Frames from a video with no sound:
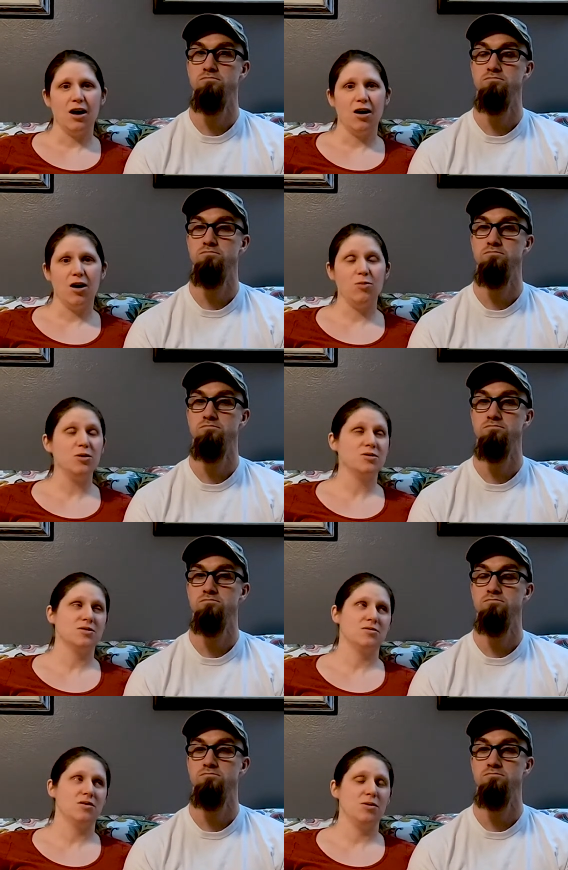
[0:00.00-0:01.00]

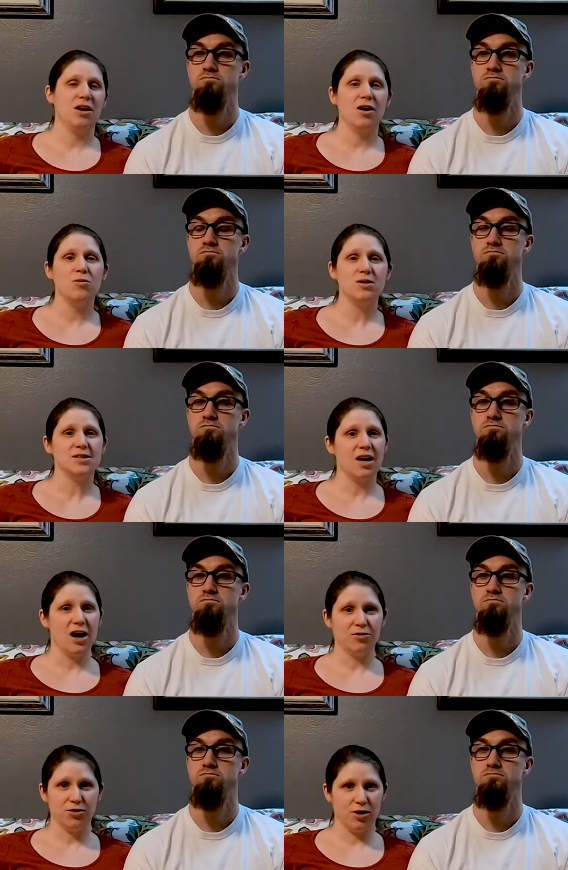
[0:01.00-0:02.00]
Speaker 1: almost, I mean, I don't want to say
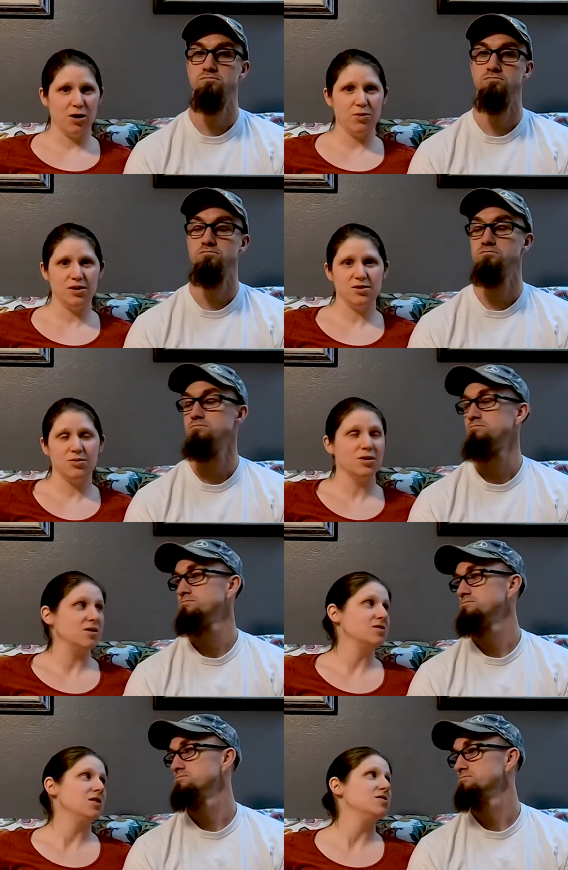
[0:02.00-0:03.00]
afterthought, but to an
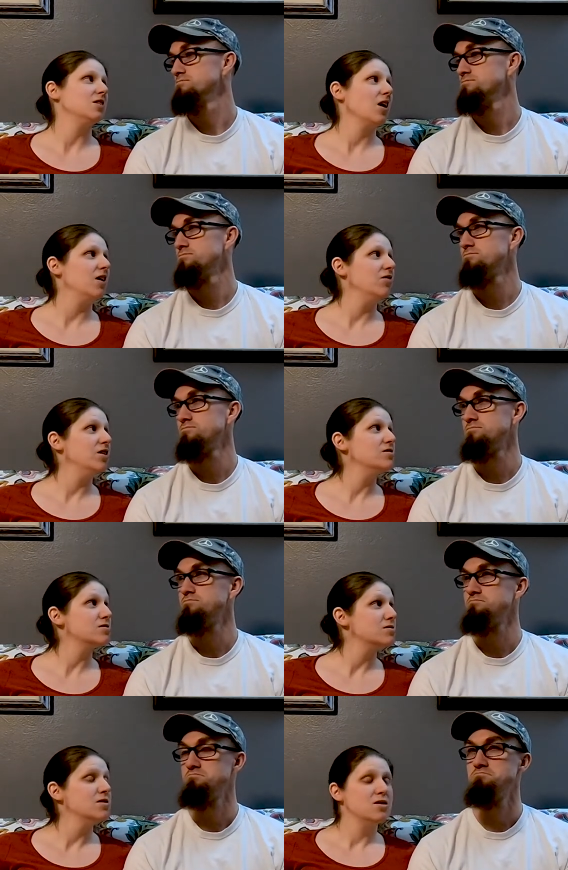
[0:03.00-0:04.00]
extent it kind of
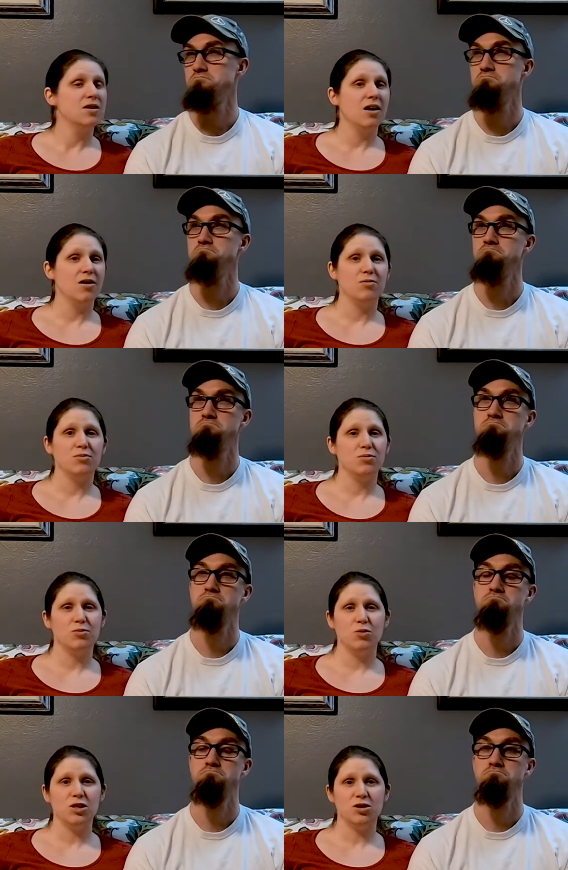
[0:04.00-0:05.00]
is. Um,
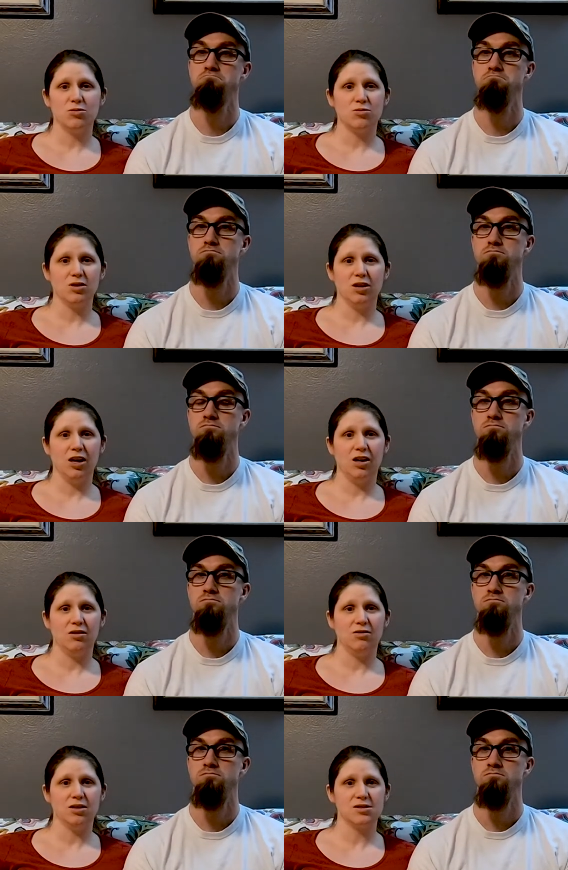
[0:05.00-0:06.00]
we don't really,
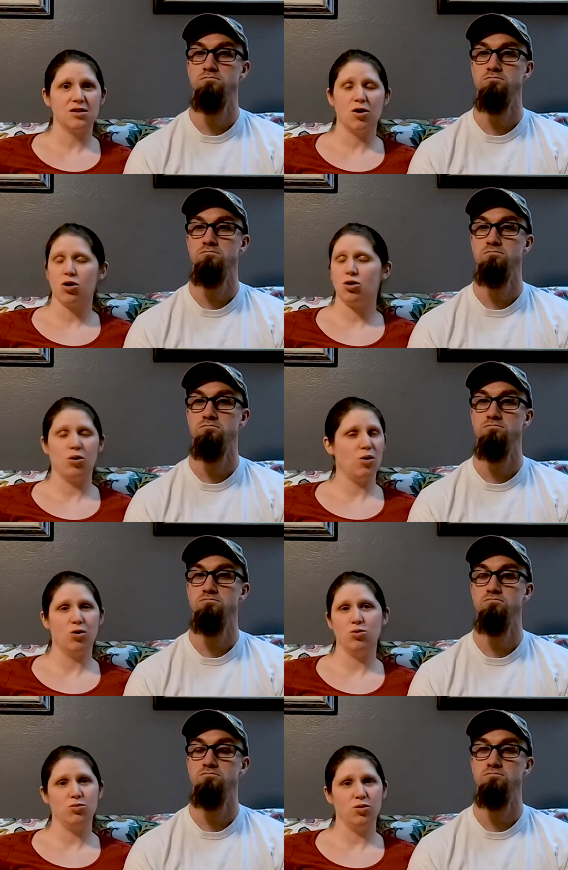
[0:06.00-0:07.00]
that's not our
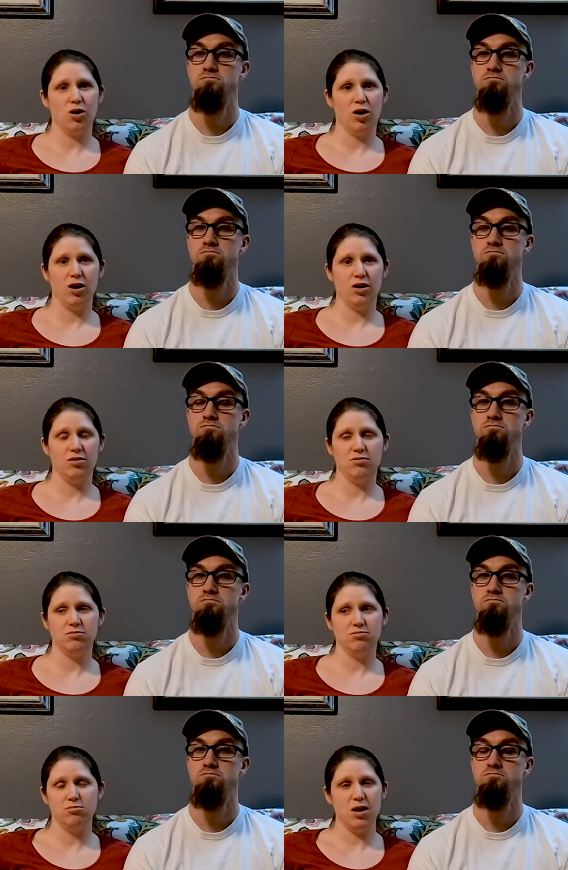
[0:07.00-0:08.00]
goal on
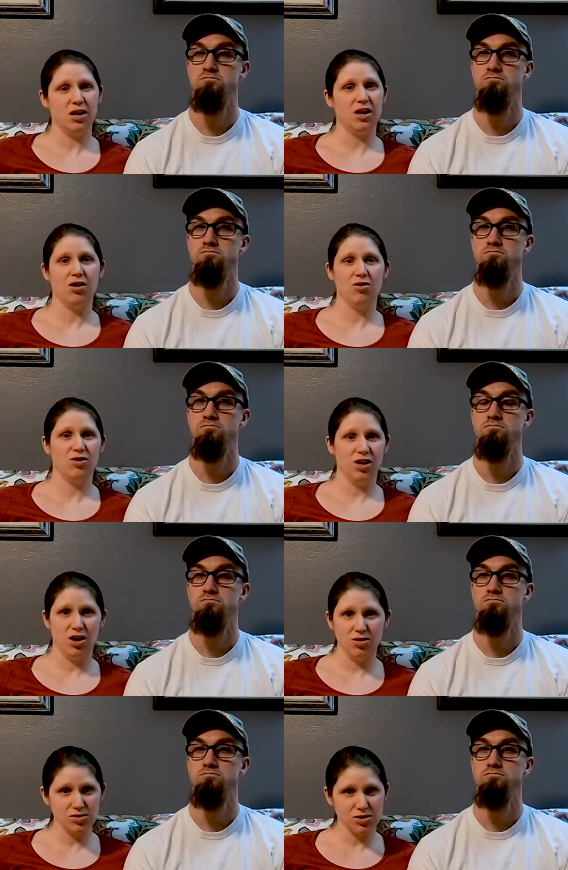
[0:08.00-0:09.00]
making our
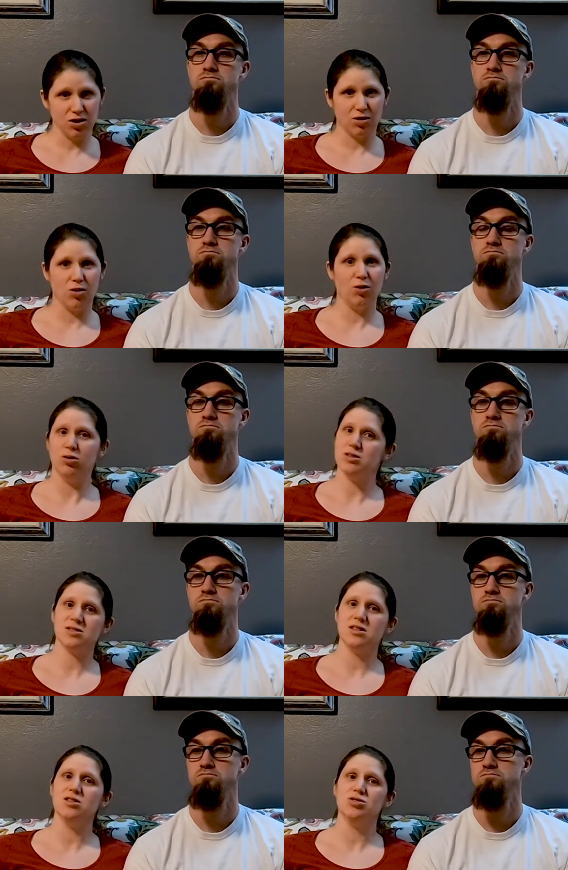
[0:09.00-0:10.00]
videos. Our goal is
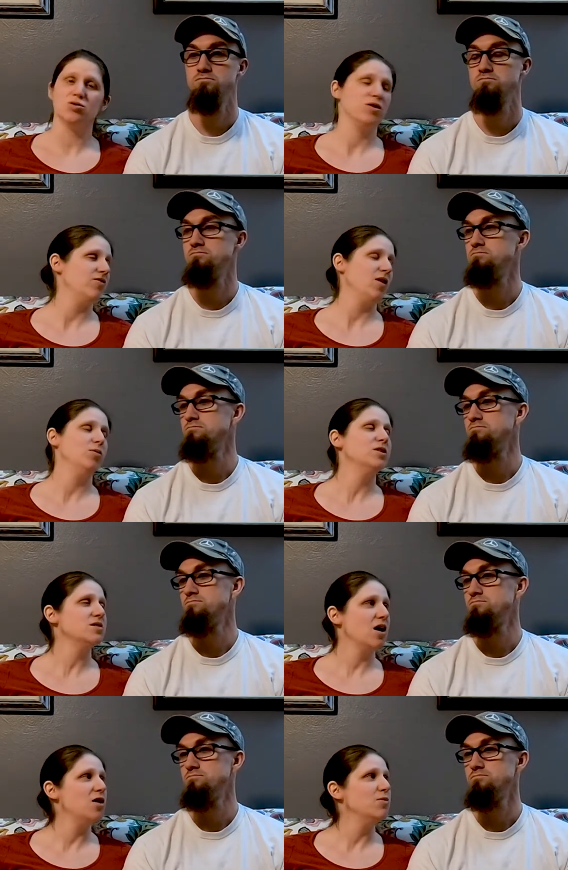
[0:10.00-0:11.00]
to enjoy family
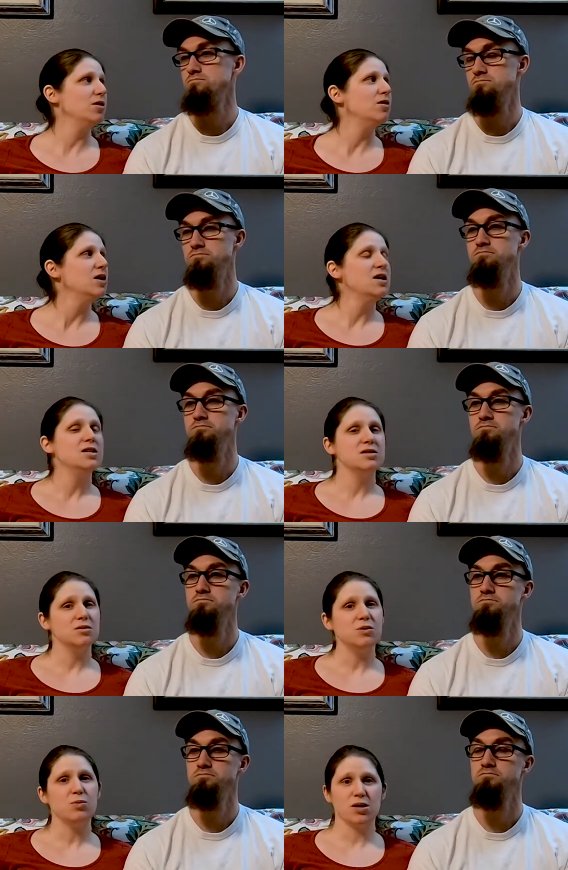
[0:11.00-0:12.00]
time and mm-hmm. to
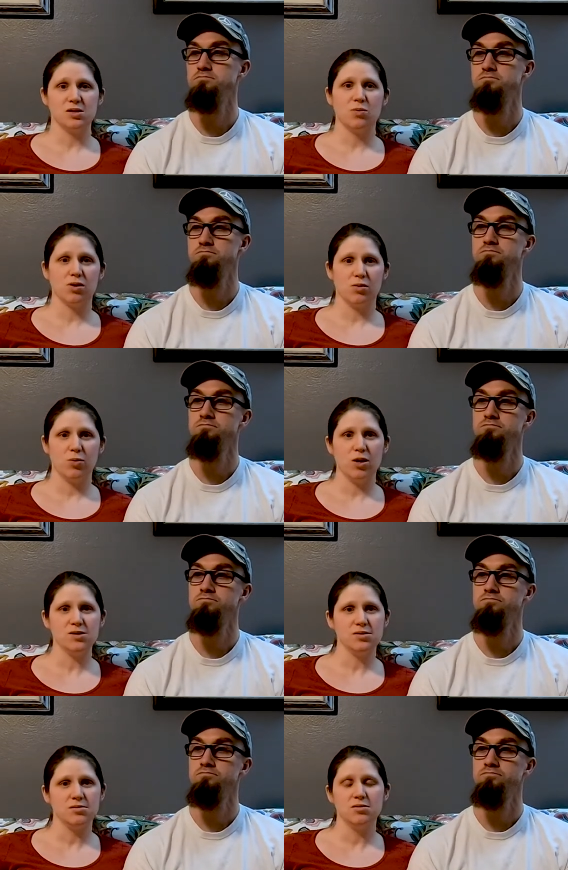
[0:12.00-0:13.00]
be present with our
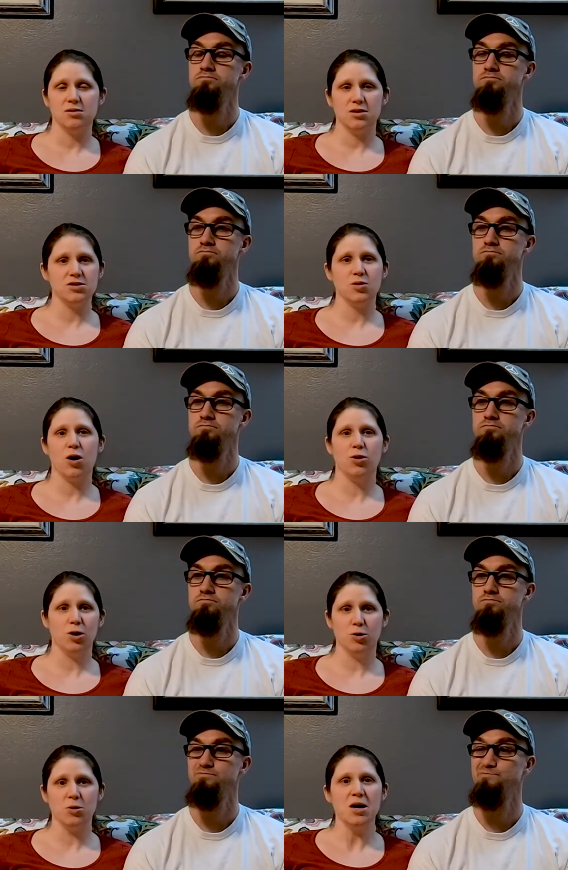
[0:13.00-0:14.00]
boys. And as you all
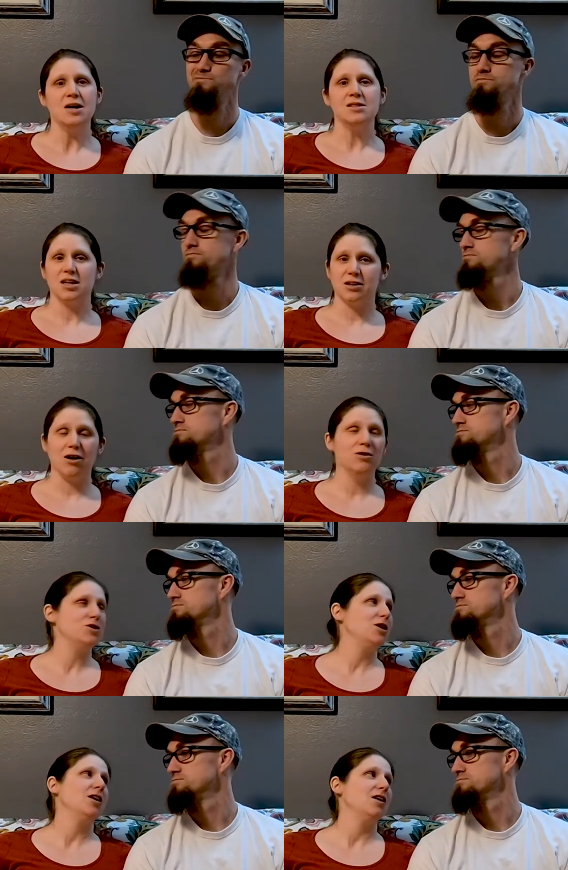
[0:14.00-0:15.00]
know,
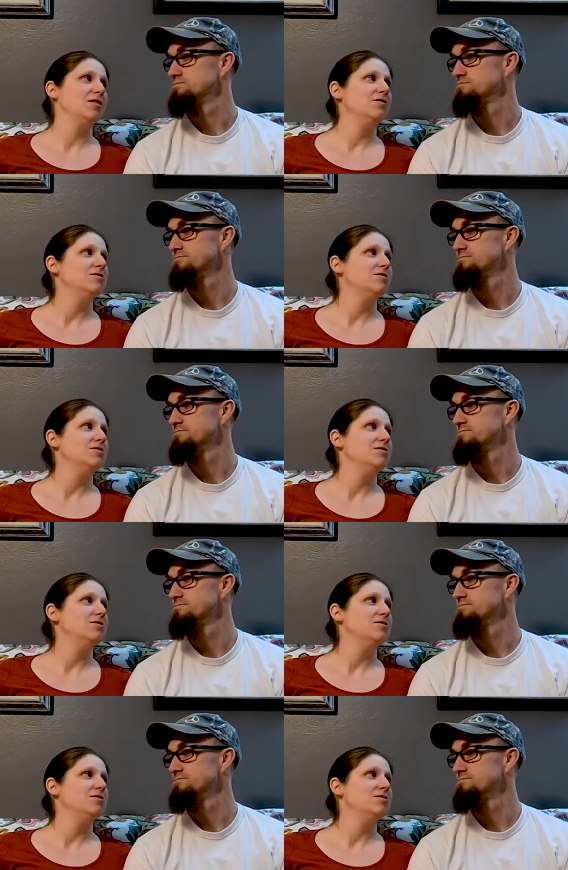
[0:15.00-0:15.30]
technology can